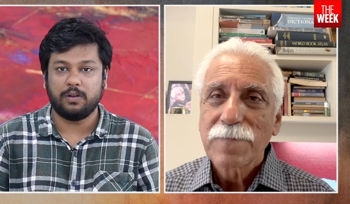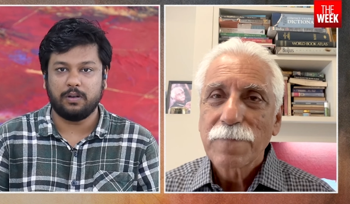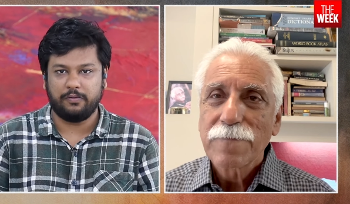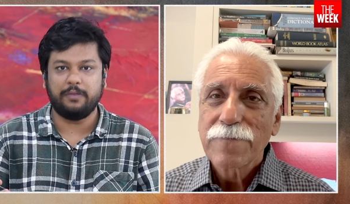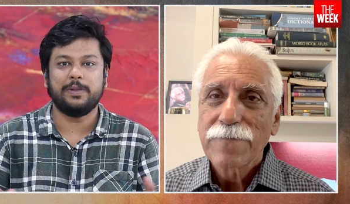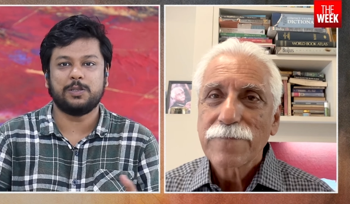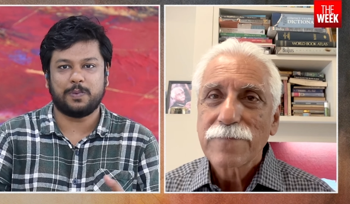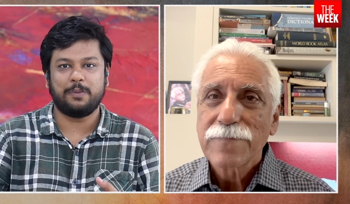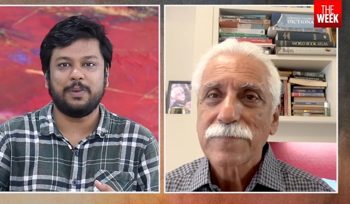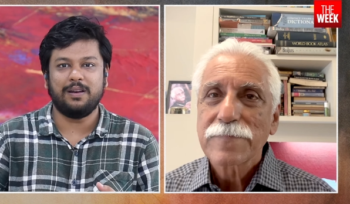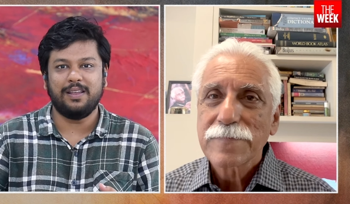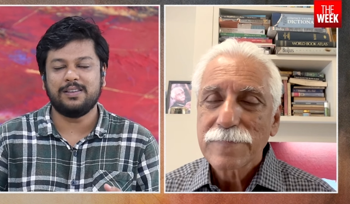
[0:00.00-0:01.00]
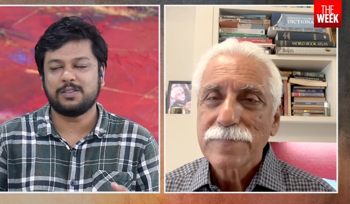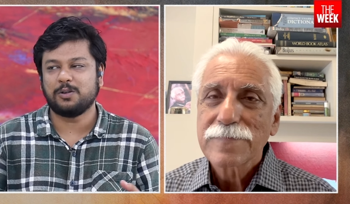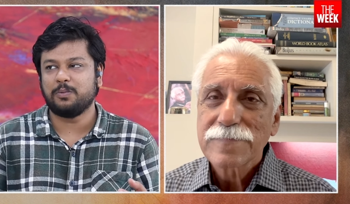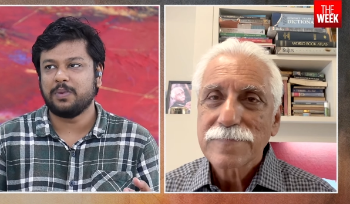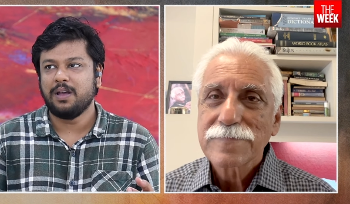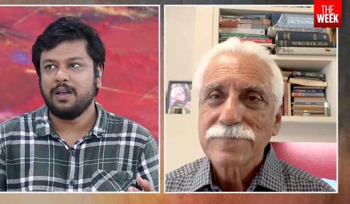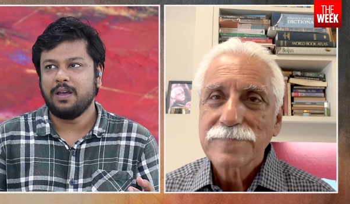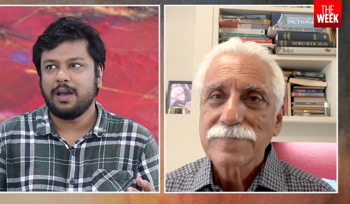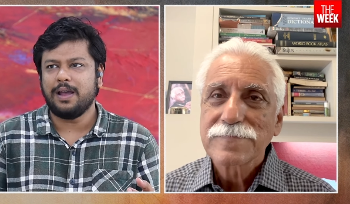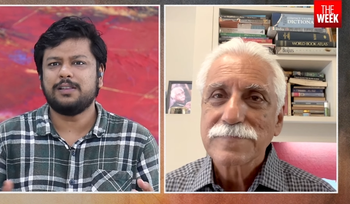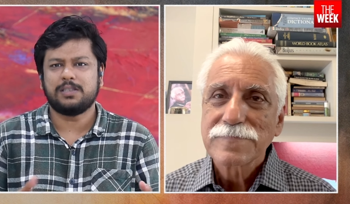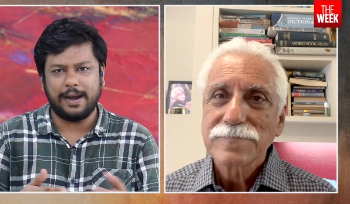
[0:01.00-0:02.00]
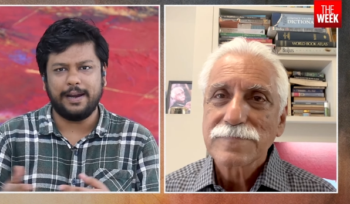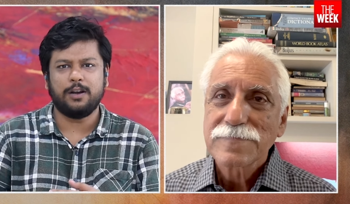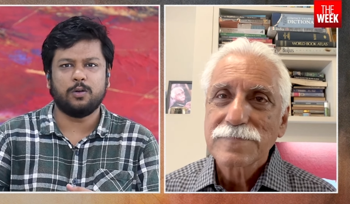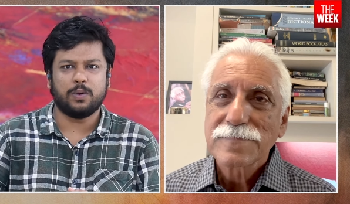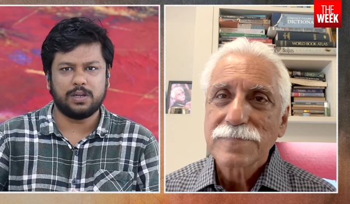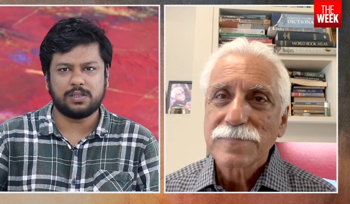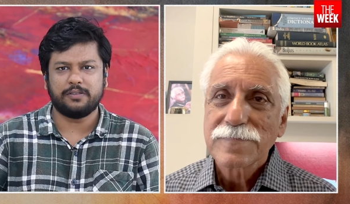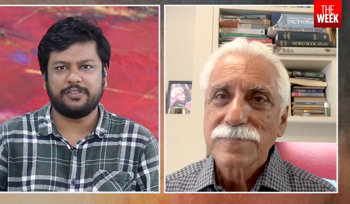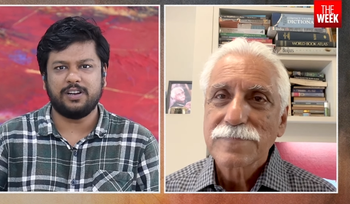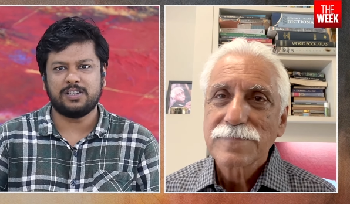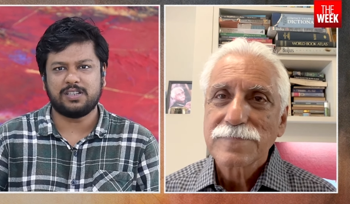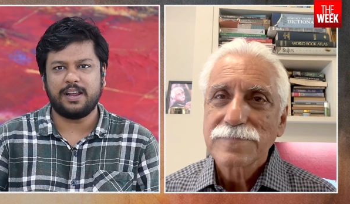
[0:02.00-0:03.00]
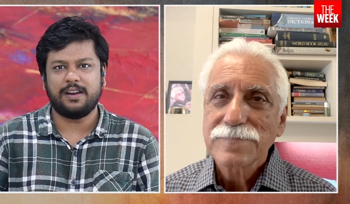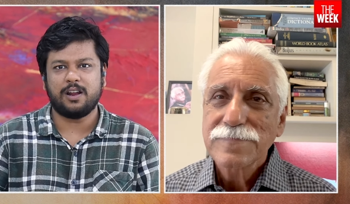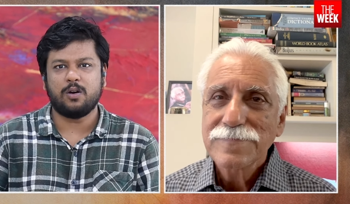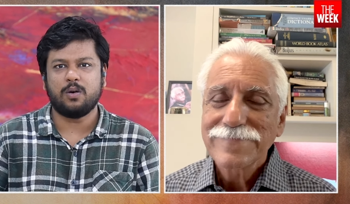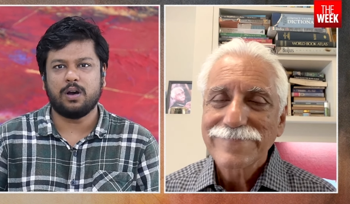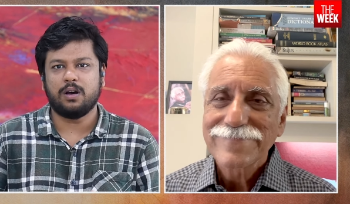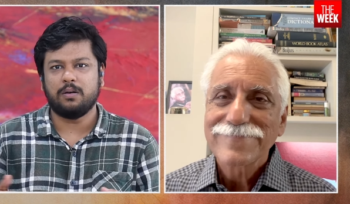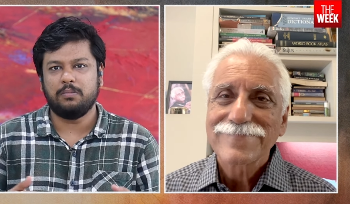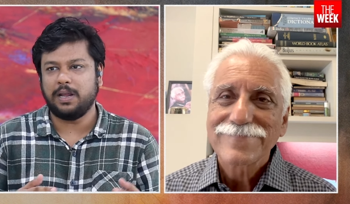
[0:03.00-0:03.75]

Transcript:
Speaker 1: Women's Premier League. So it's heading towards the finish line now.